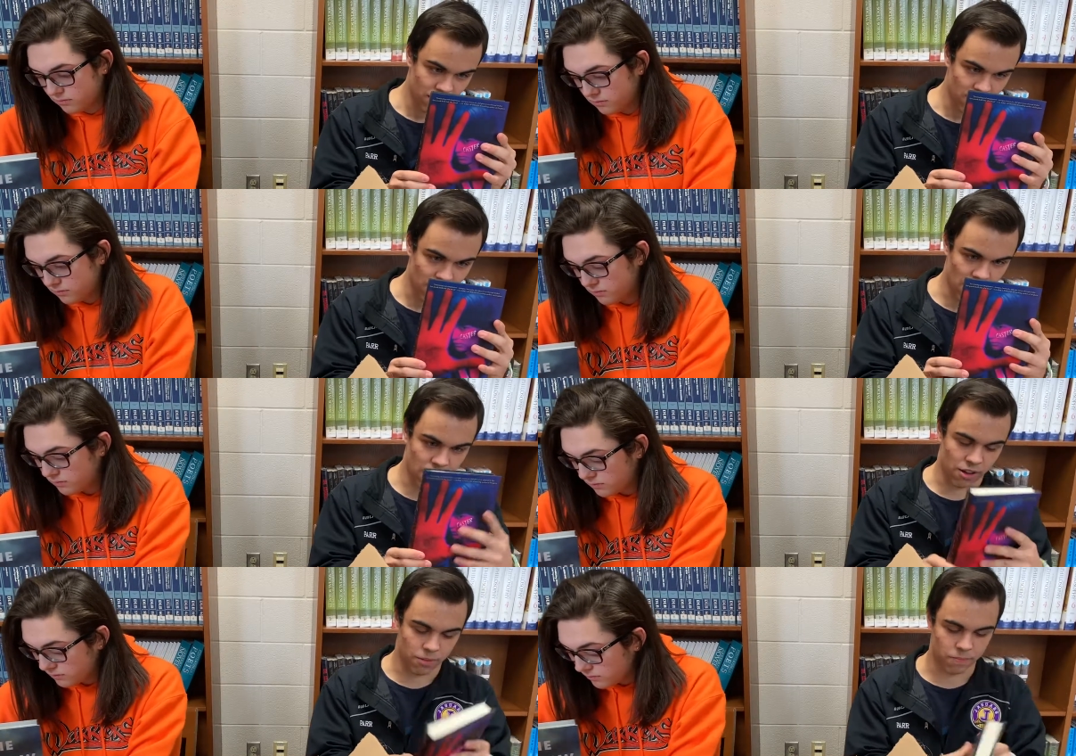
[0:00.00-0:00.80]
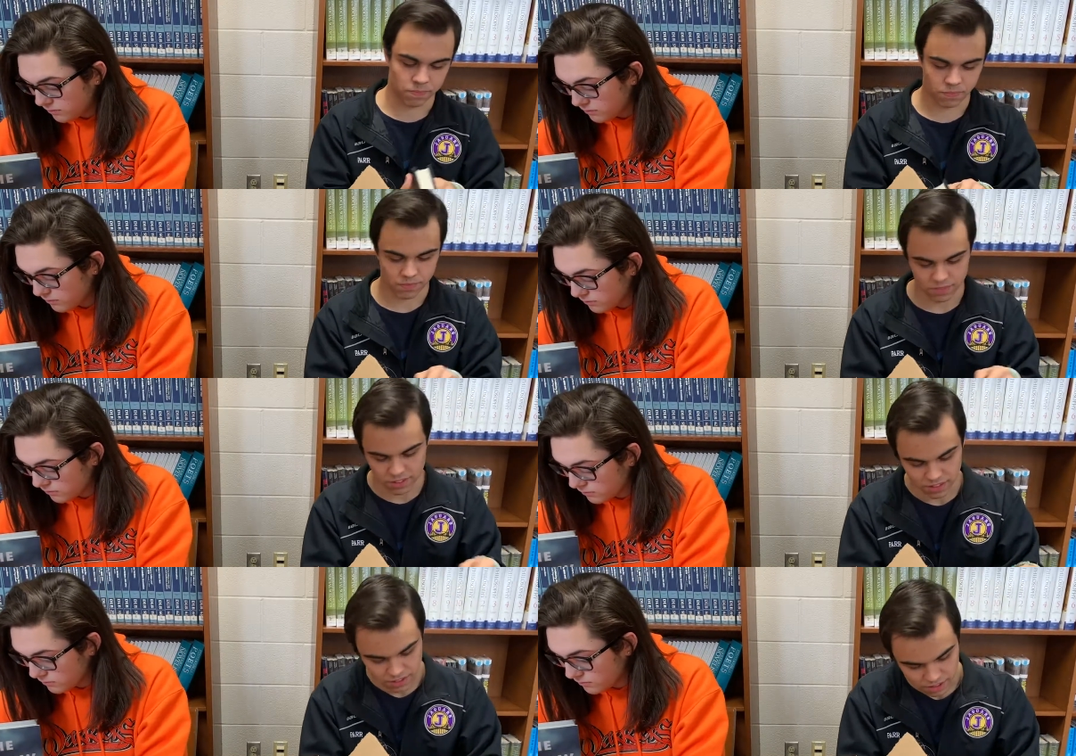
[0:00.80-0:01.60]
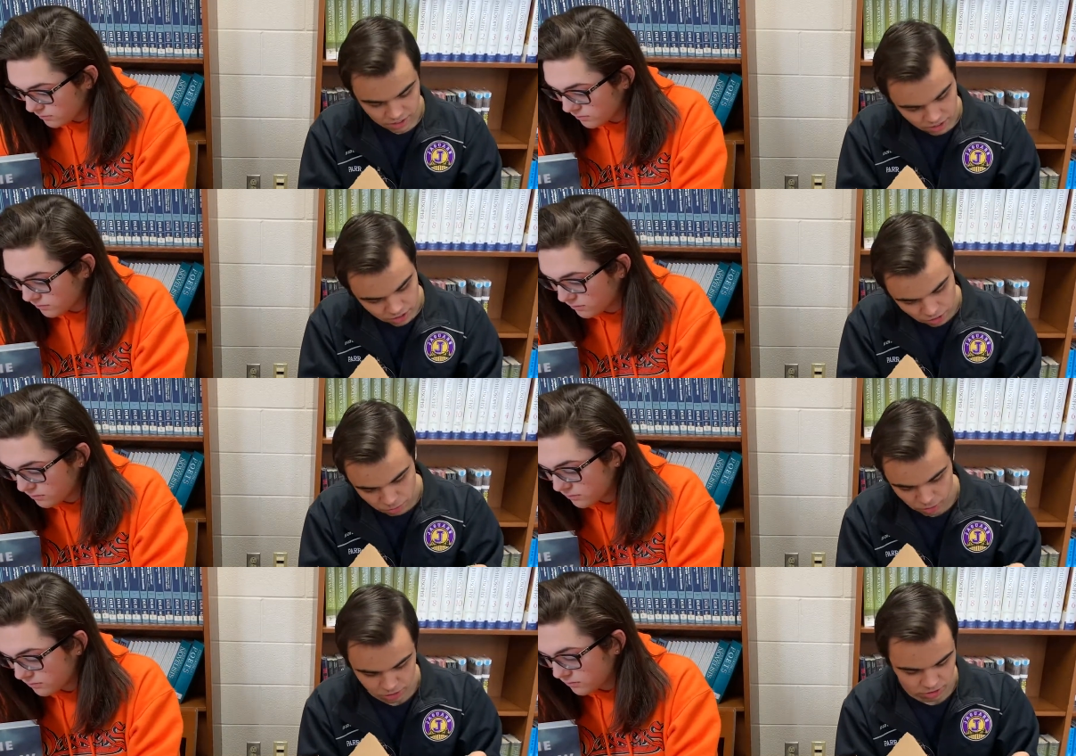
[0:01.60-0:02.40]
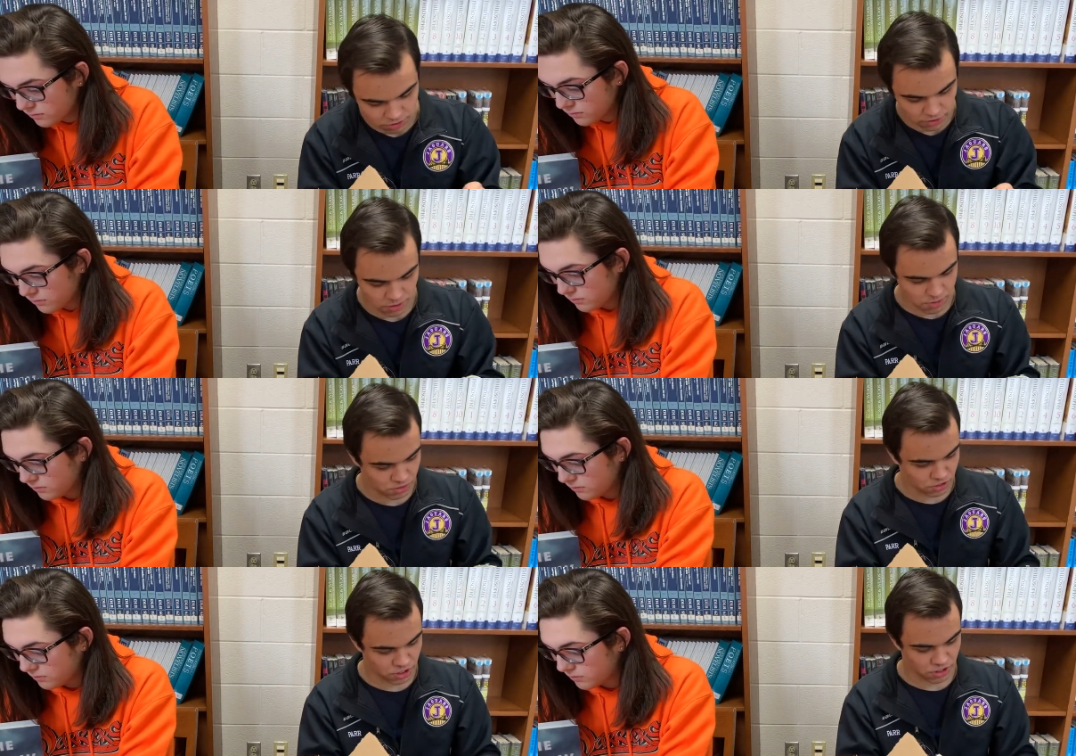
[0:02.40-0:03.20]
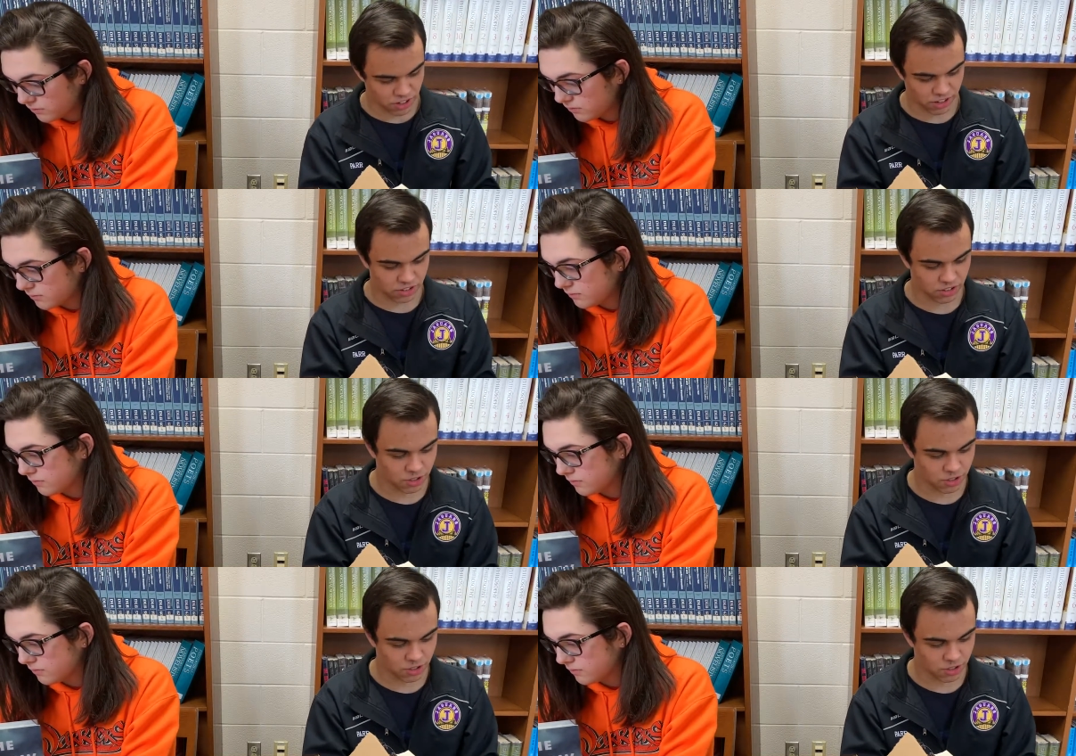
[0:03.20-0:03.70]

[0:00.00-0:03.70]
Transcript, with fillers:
Speaker 1: Um, this book looks very mysterious.